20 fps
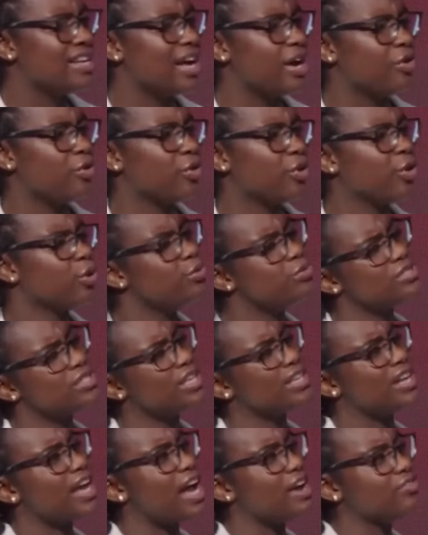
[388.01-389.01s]
Now, you
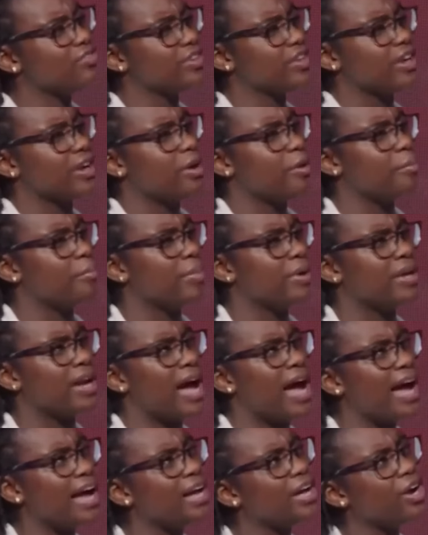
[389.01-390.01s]
said Africa,
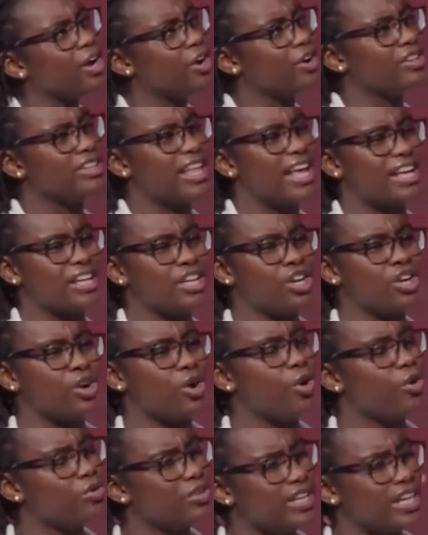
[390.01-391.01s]
but I heard that
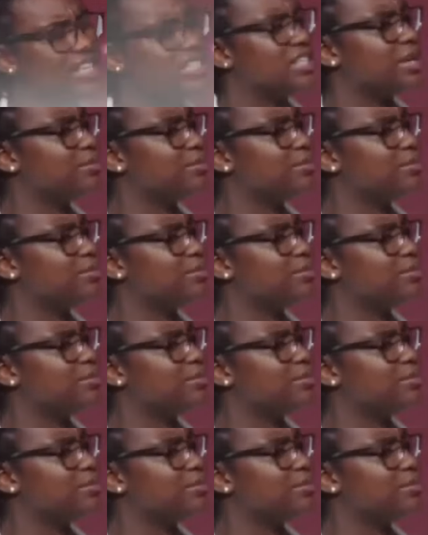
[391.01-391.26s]
you're only